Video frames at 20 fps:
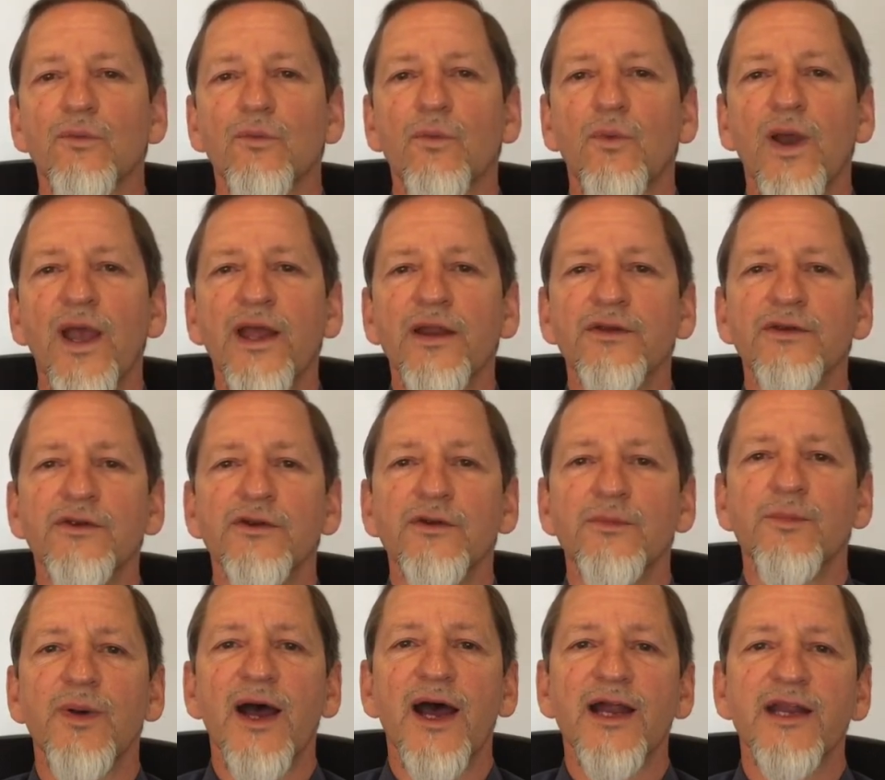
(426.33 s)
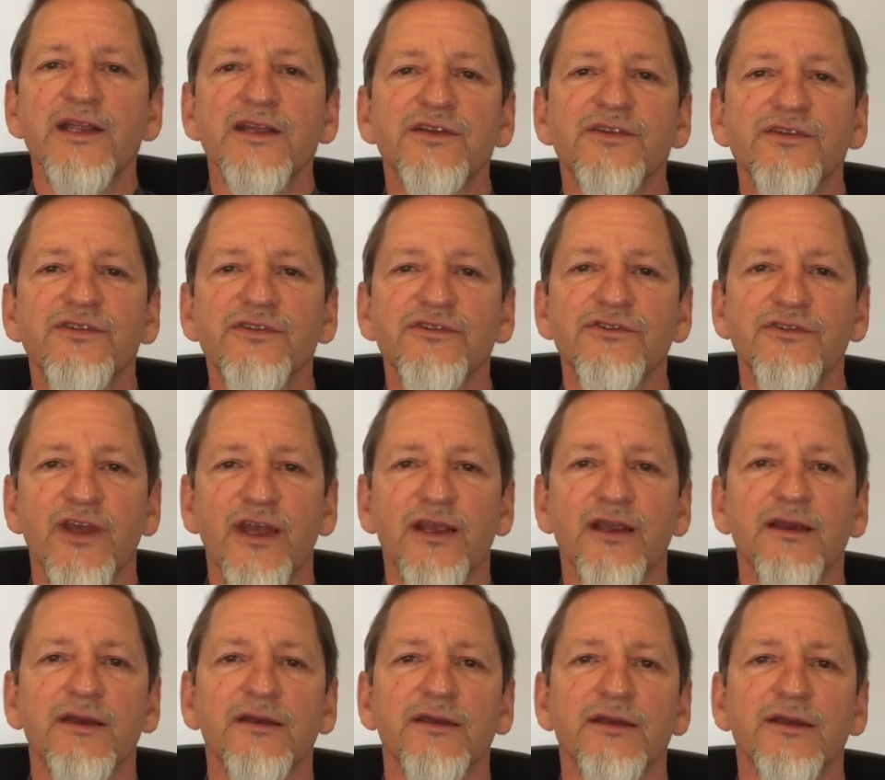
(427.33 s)
when your body is
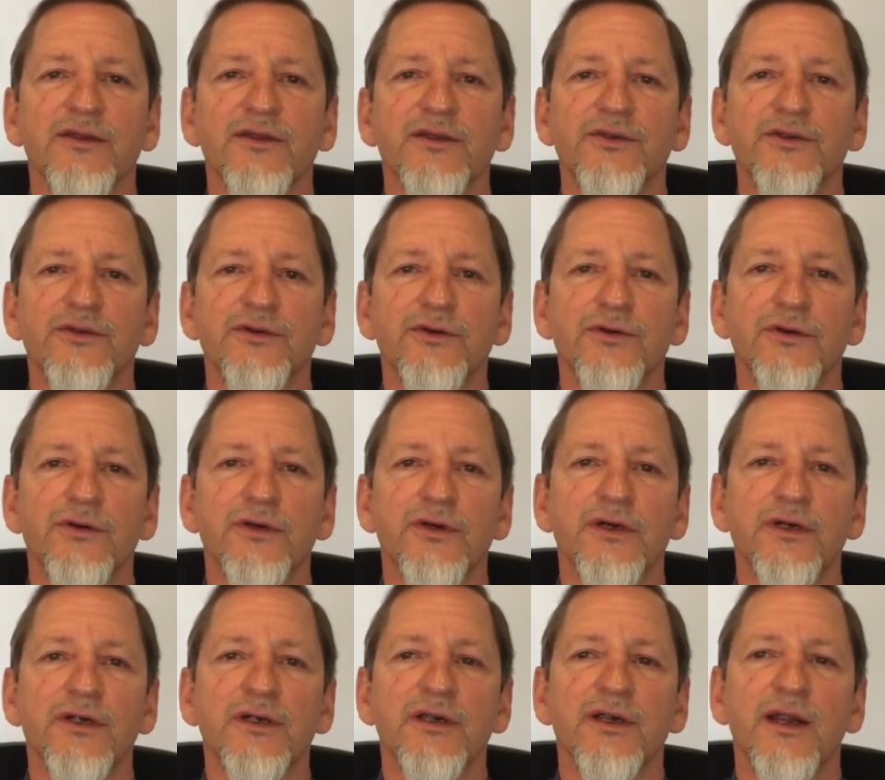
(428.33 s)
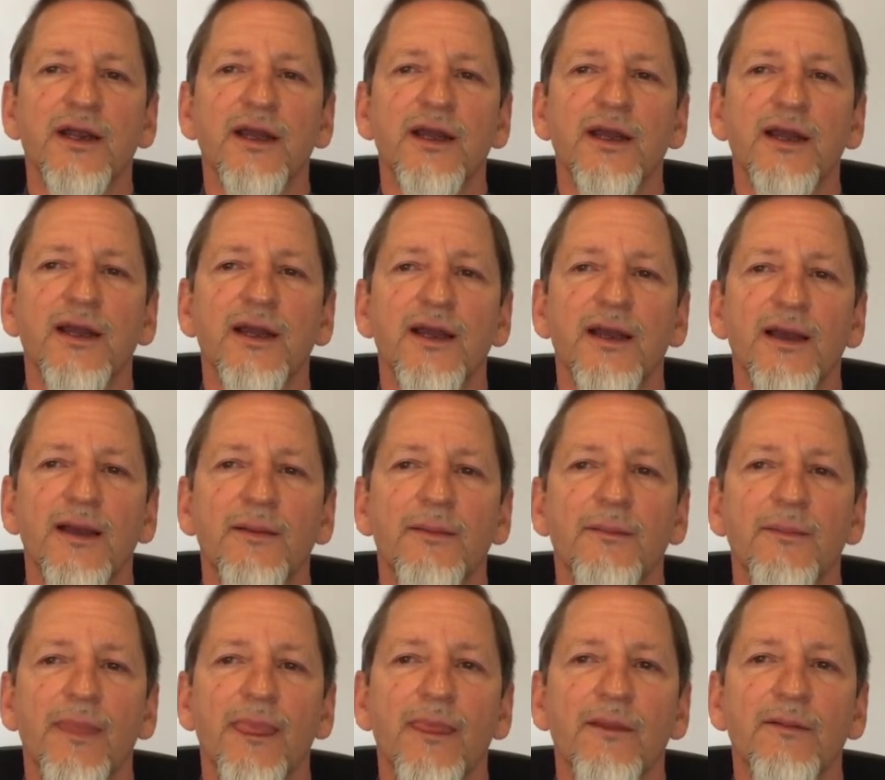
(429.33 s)
sick, your
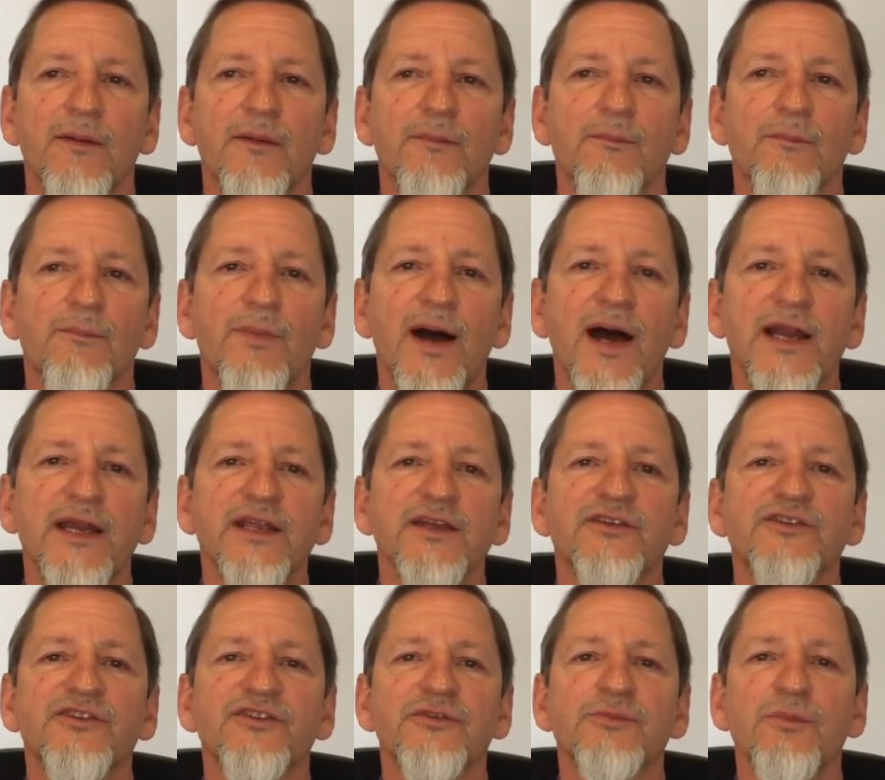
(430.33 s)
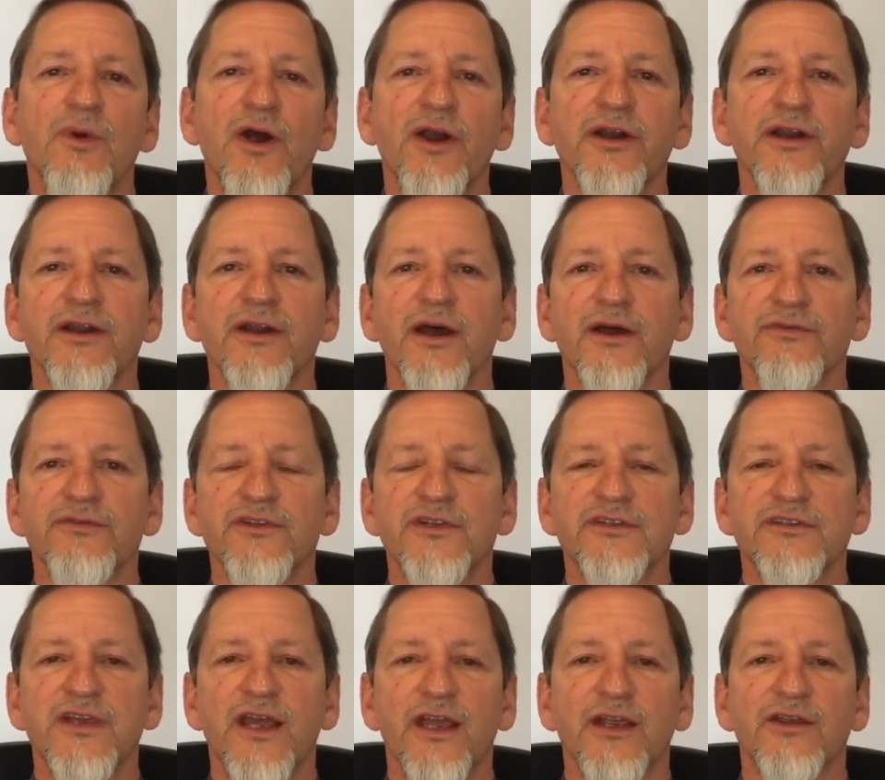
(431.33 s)
body is smart enough to
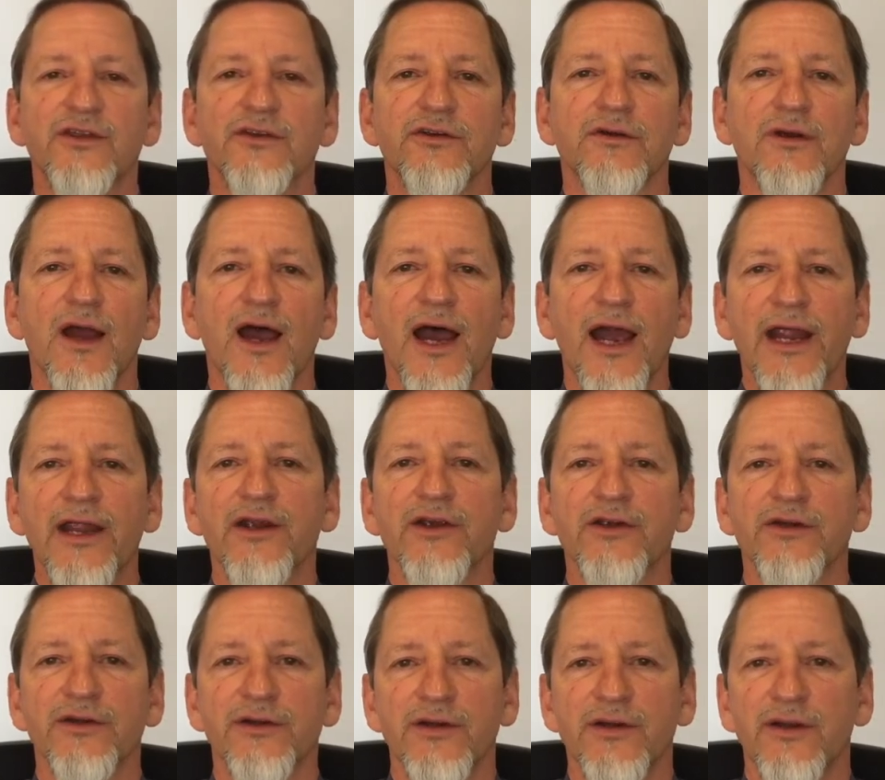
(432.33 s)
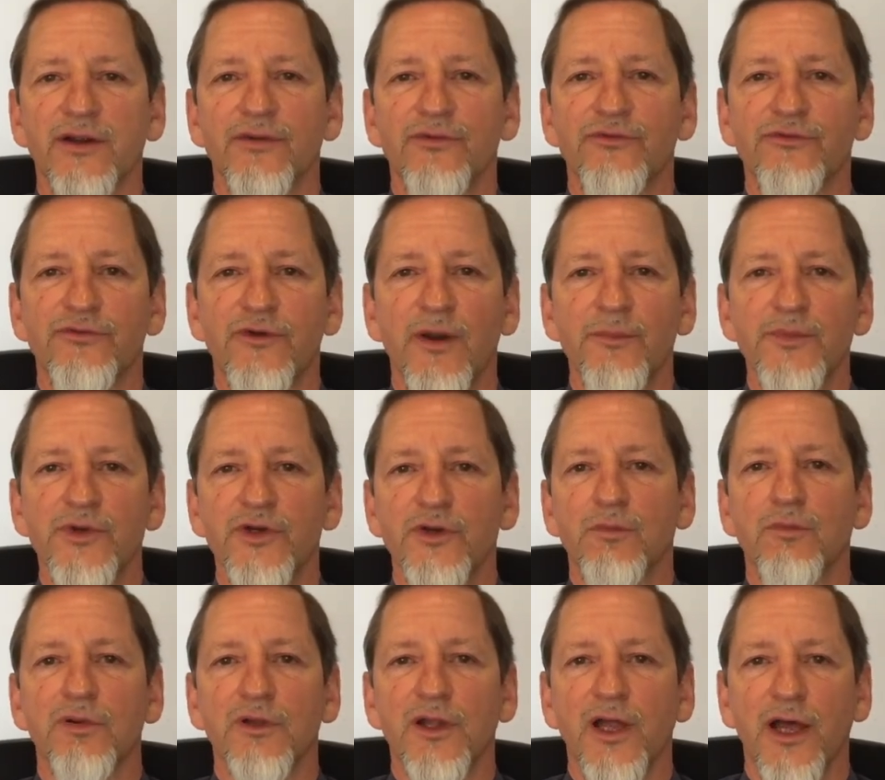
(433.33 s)
take your iron from your
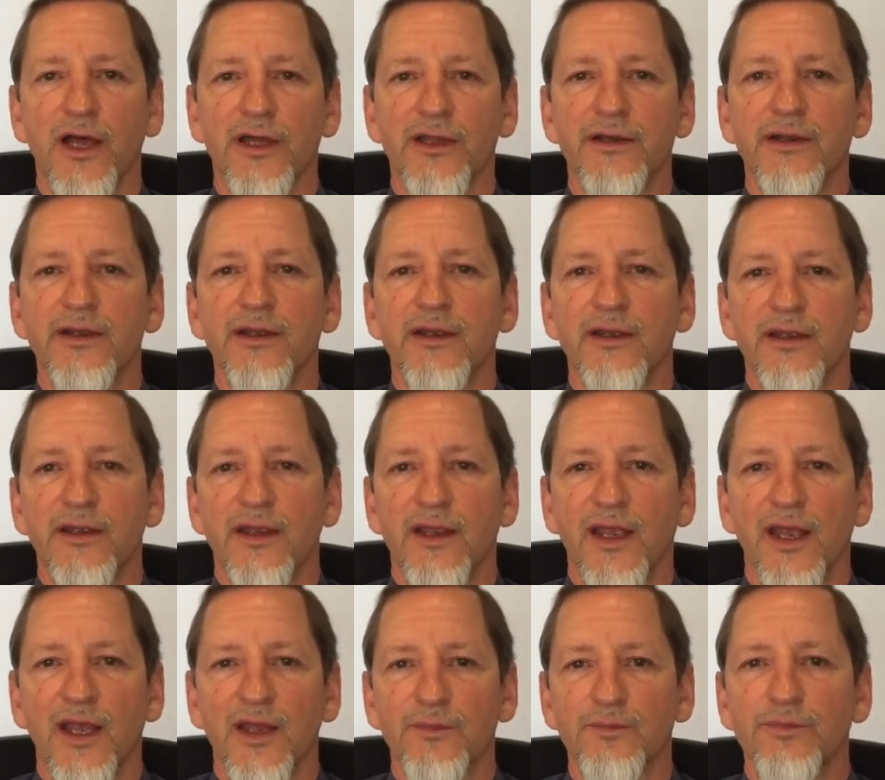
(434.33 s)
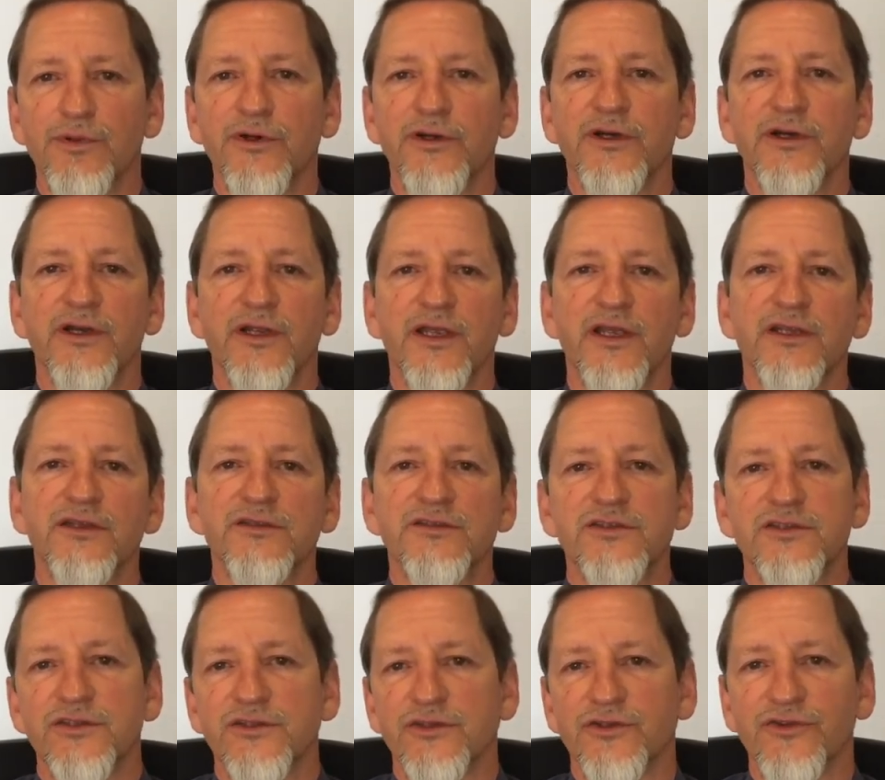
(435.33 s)
blood and put it
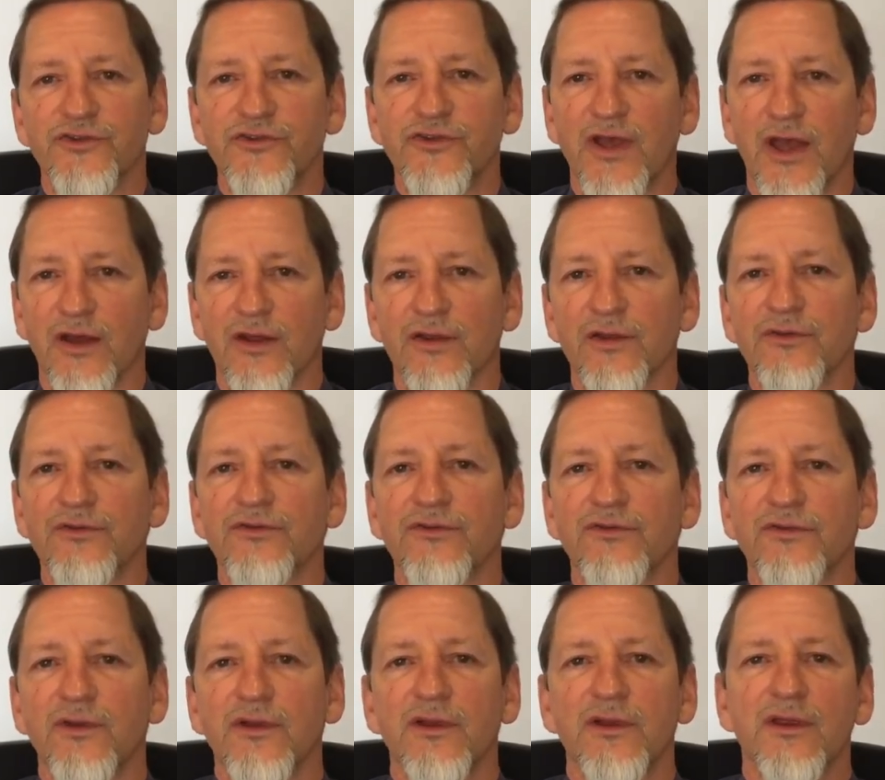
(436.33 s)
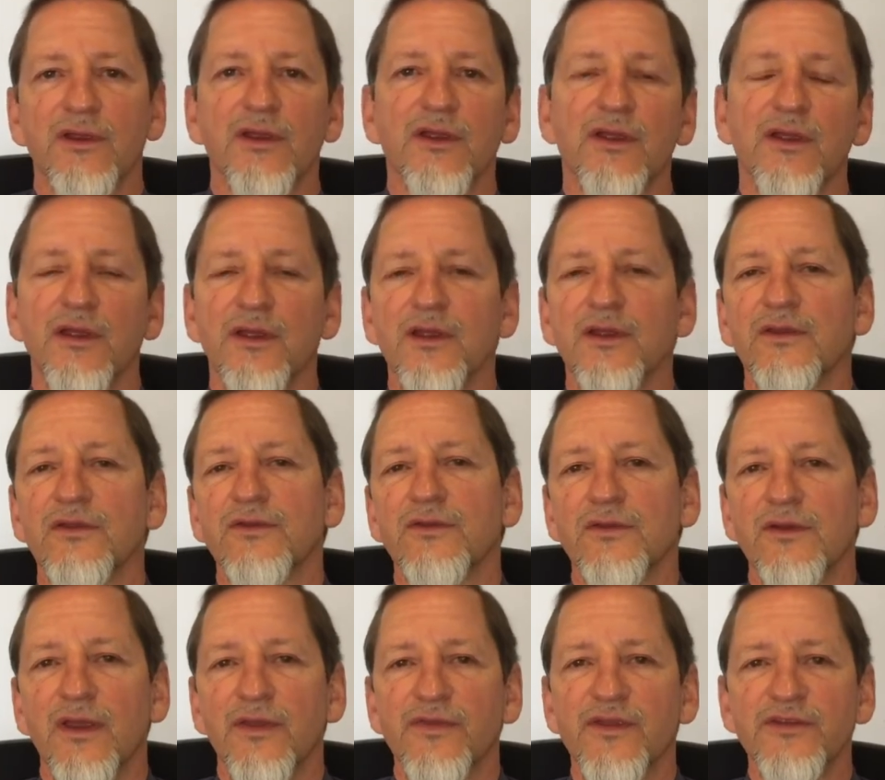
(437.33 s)
into your cells.
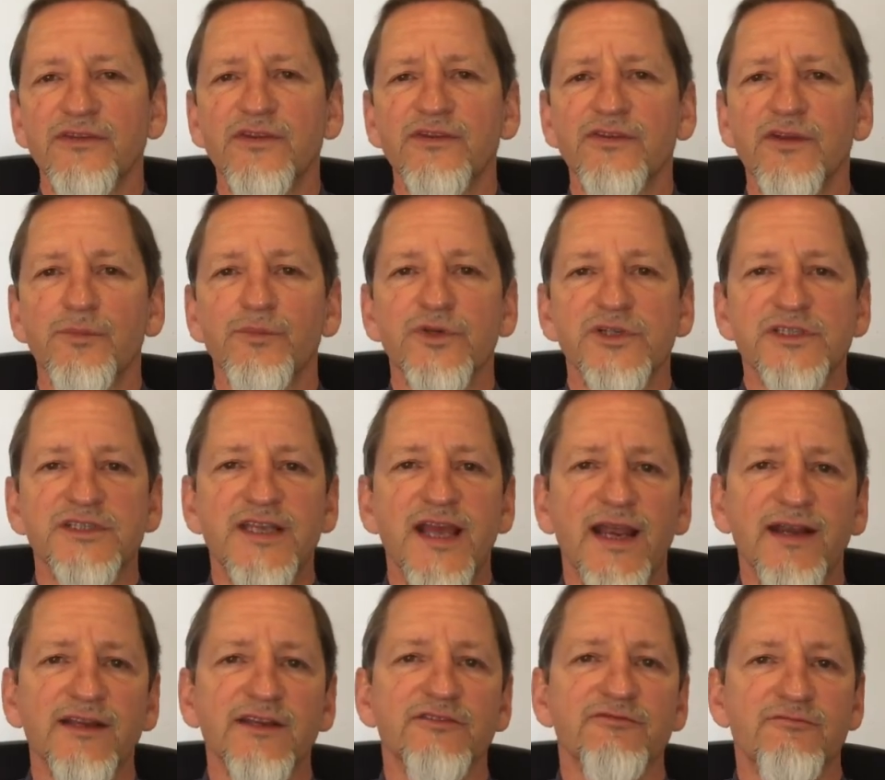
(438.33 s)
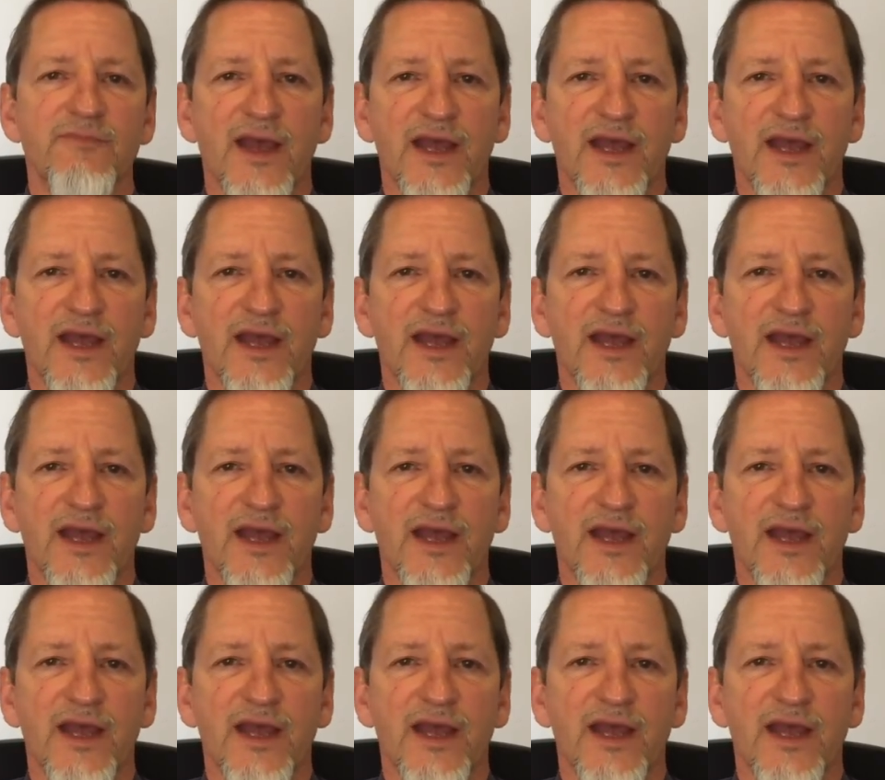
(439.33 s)
This is a protective